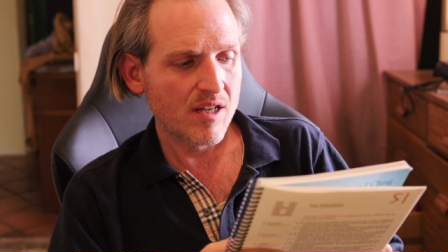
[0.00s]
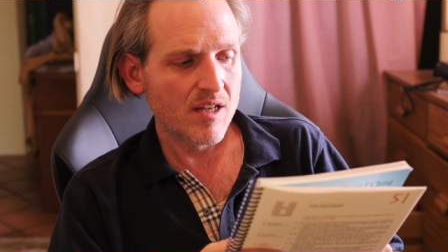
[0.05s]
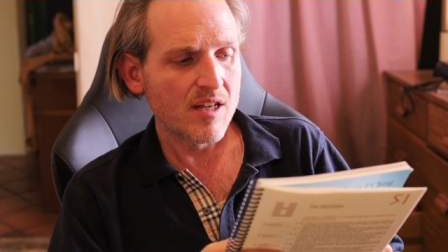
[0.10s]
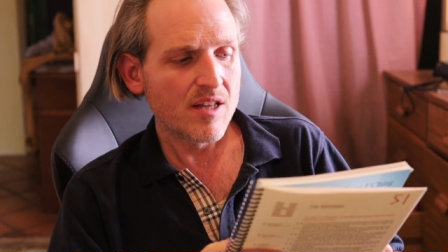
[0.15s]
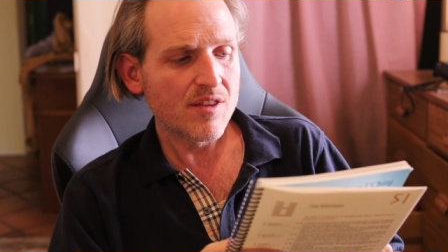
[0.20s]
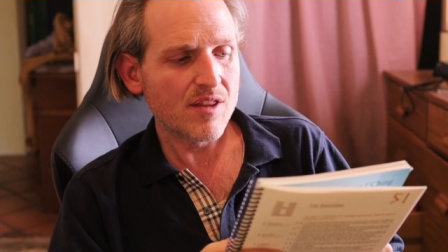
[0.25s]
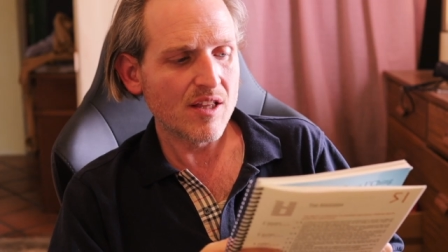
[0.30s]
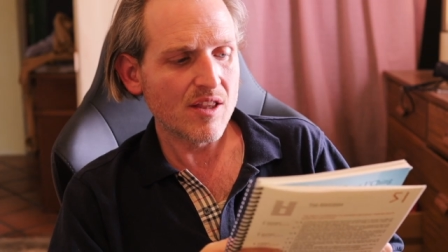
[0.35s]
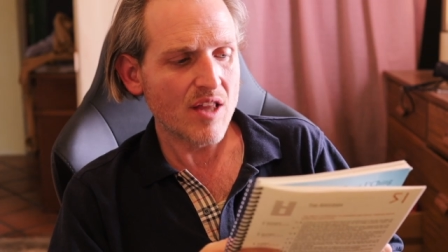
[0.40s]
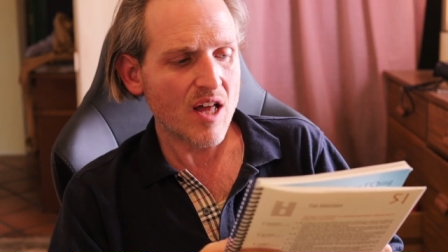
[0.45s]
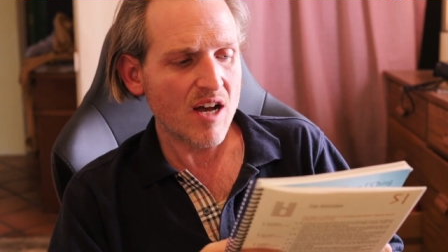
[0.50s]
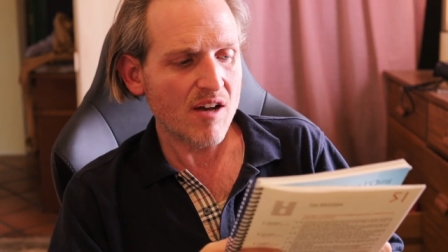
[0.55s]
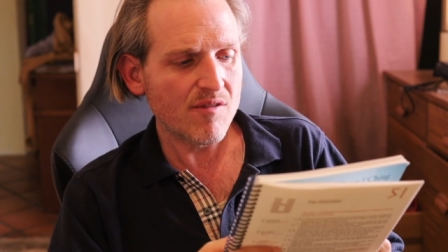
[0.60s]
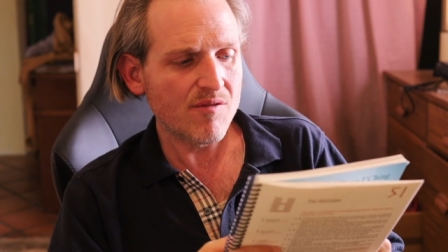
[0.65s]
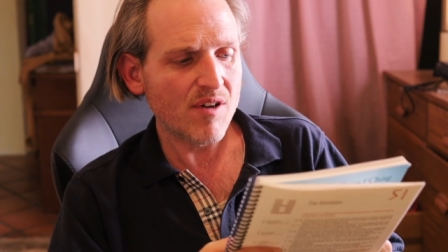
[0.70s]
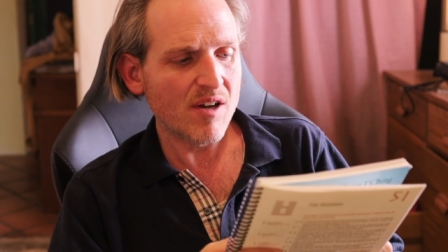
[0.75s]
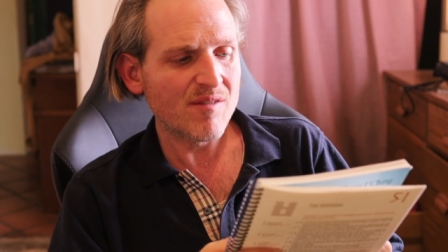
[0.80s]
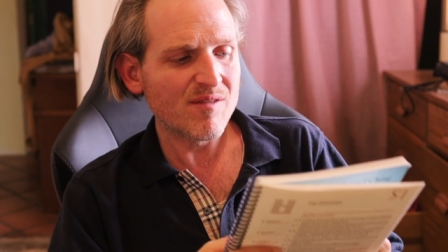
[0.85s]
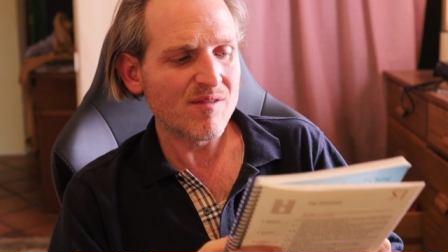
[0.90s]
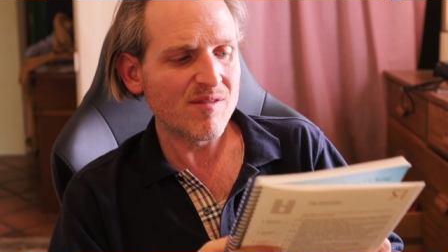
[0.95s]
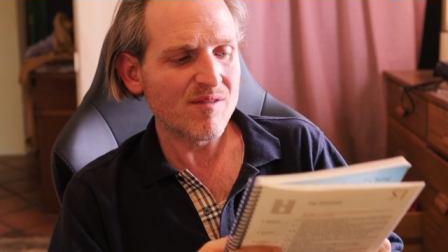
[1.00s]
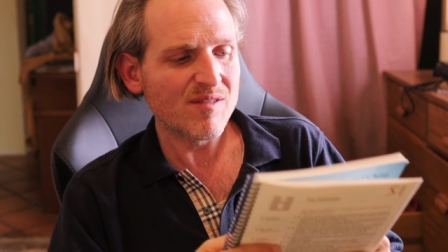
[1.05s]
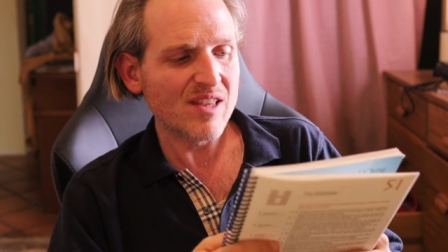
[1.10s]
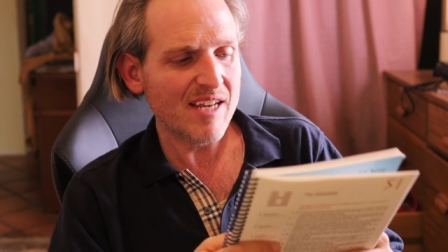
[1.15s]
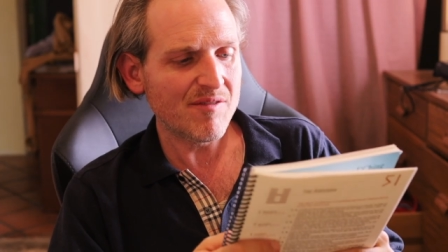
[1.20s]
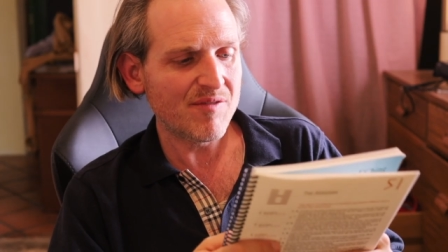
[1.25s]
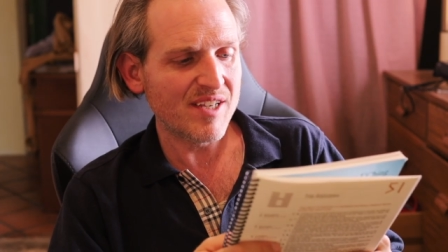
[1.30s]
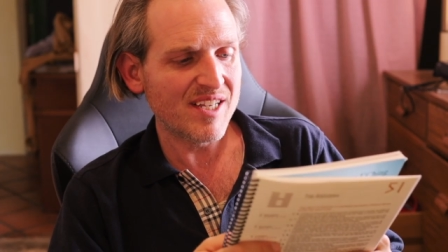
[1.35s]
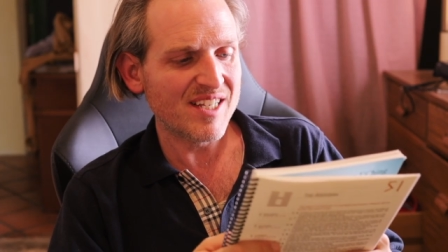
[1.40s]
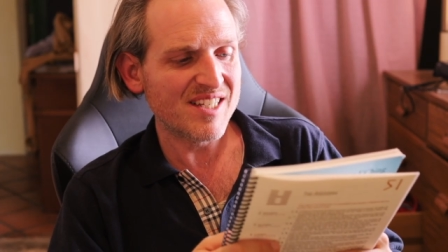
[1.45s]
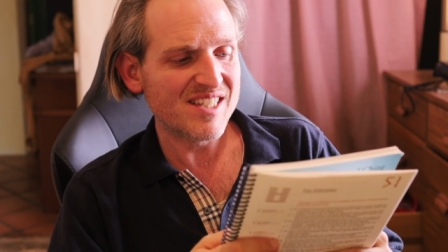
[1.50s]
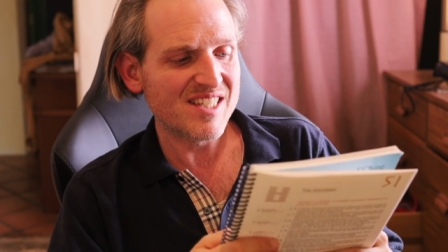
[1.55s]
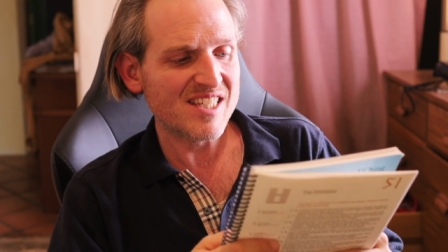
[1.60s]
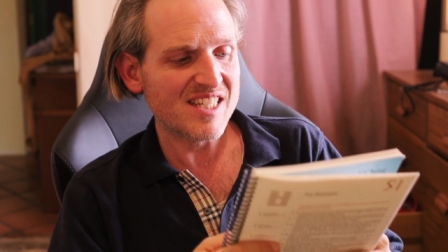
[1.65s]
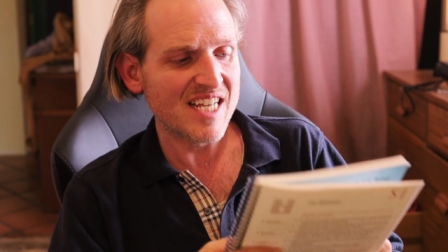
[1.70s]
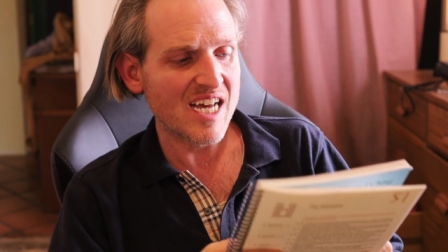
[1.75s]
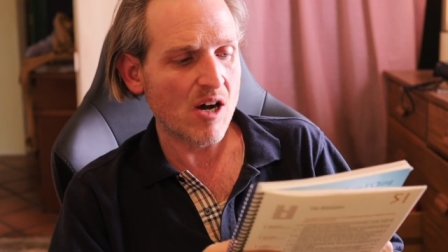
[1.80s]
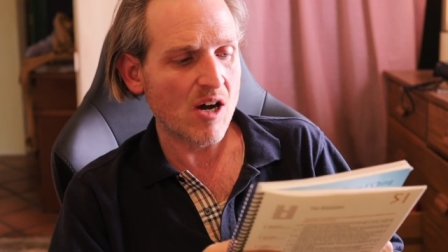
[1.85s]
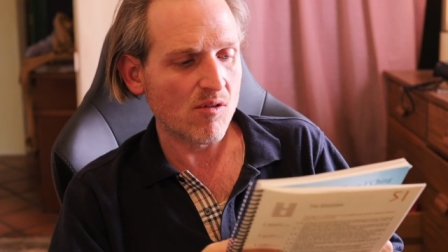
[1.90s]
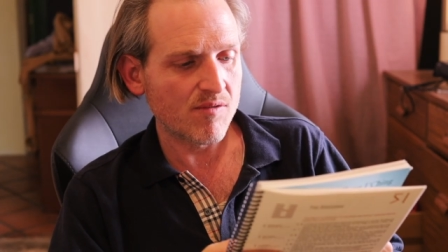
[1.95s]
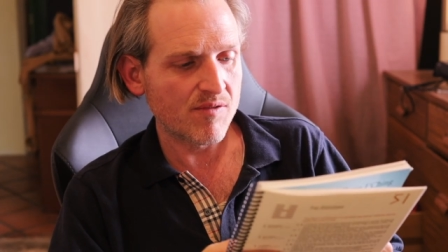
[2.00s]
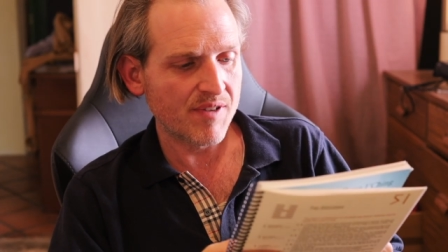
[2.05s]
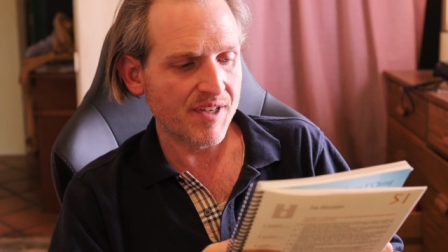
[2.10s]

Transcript: the love of life itself